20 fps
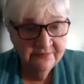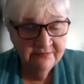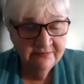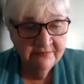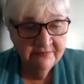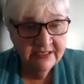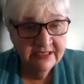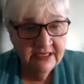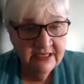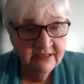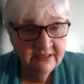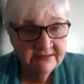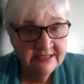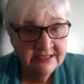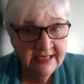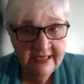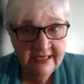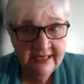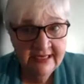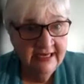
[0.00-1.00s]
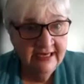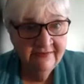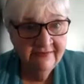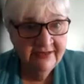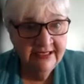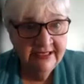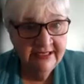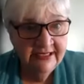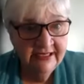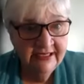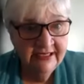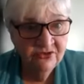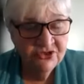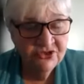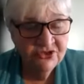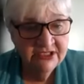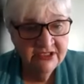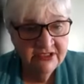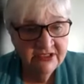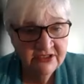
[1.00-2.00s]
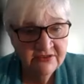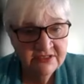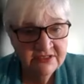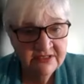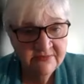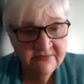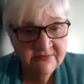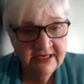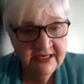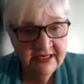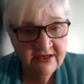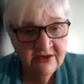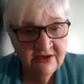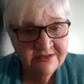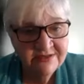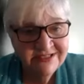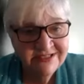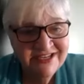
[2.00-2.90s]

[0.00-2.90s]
because I didn't have any energy to do something else.